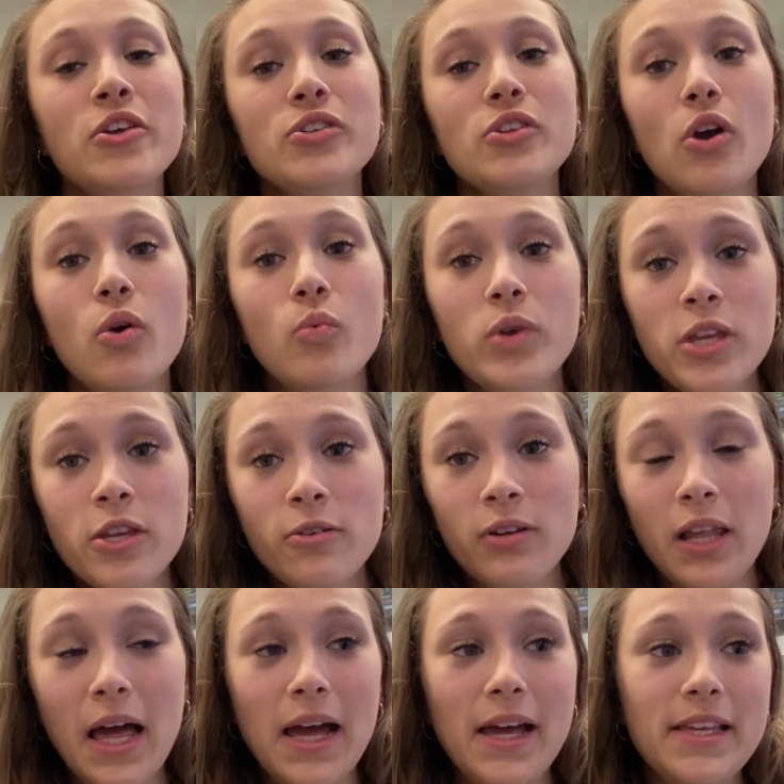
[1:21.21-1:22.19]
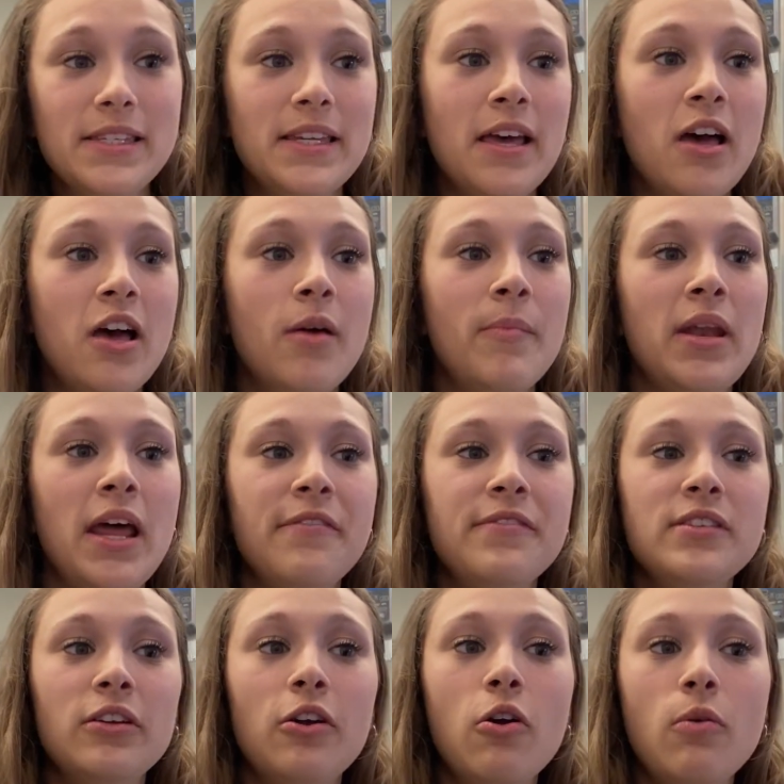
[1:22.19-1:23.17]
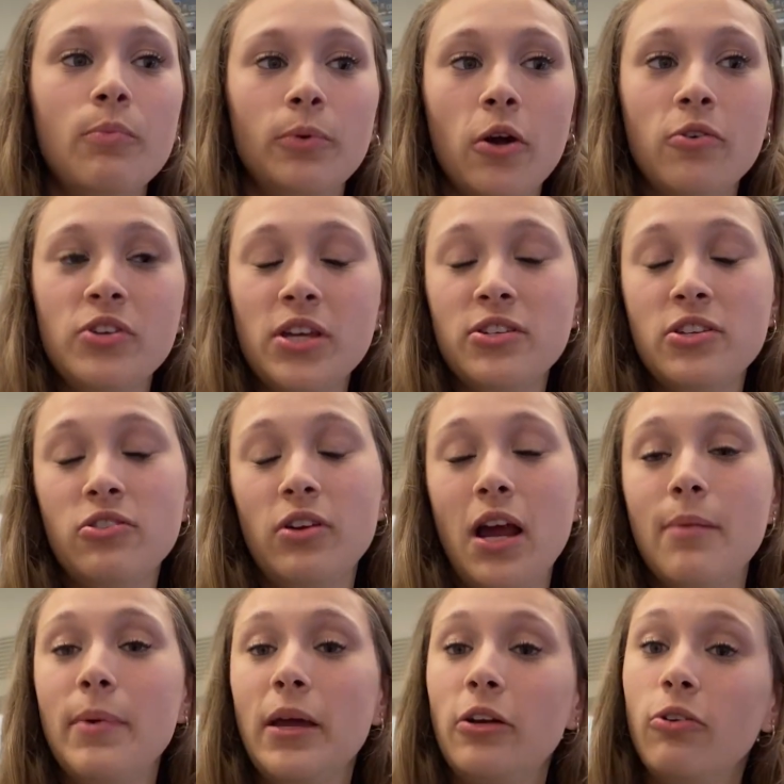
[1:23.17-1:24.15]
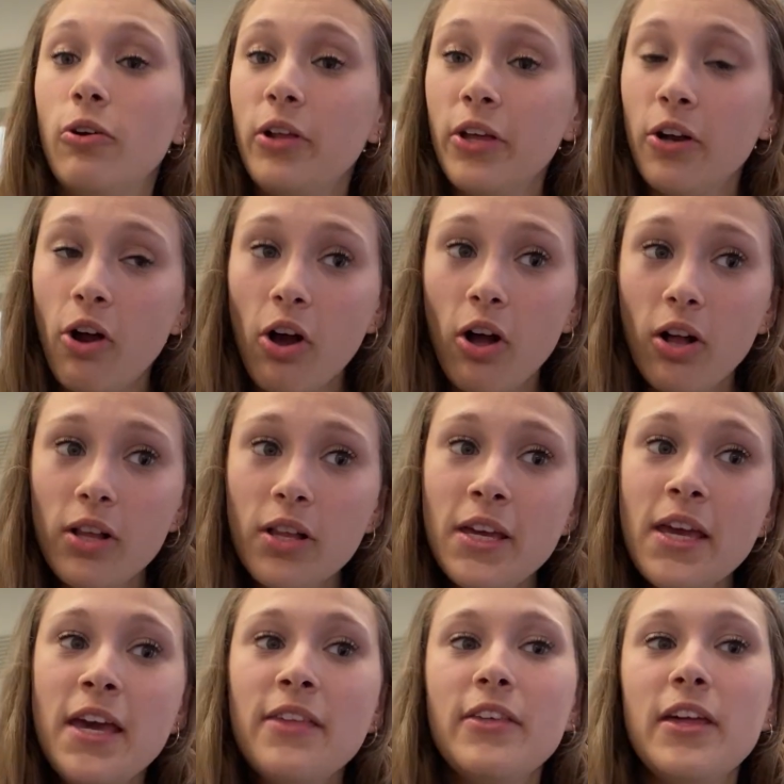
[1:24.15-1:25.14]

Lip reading: So we utilized an F0 approach as described by Kroll et al.